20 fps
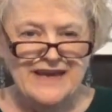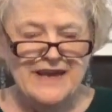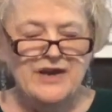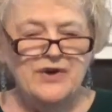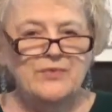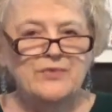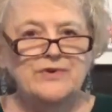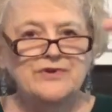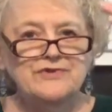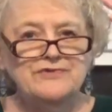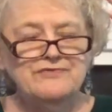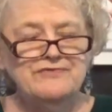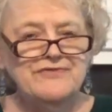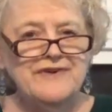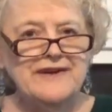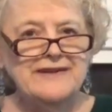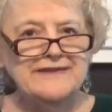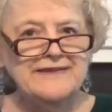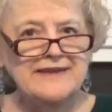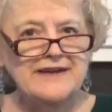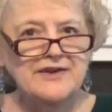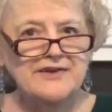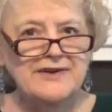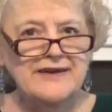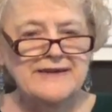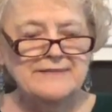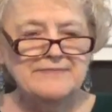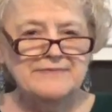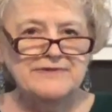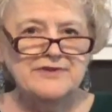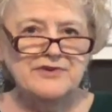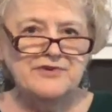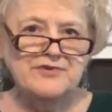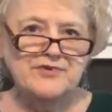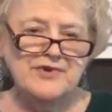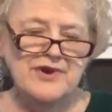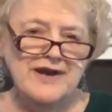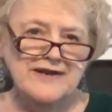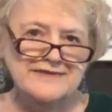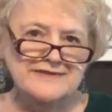where you finally are able to
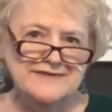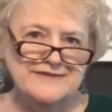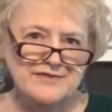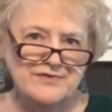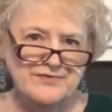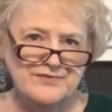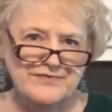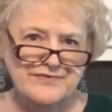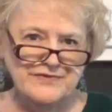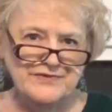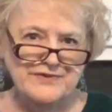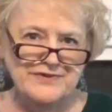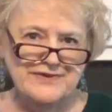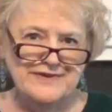cross over,